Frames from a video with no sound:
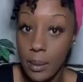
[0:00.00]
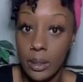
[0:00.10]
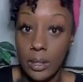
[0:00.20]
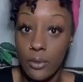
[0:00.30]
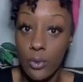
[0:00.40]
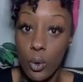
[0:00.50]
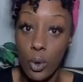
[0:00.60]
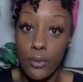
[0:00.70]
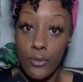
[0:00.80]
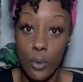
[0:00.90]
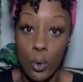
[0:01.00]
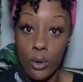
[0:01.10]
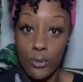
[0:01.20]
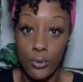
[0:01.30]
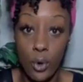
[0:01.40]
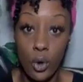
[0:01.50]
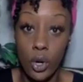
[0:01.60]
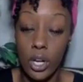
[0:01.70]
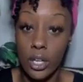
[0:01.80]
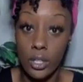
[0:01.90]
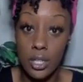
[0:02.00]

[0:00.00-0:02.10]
look, four, four, four.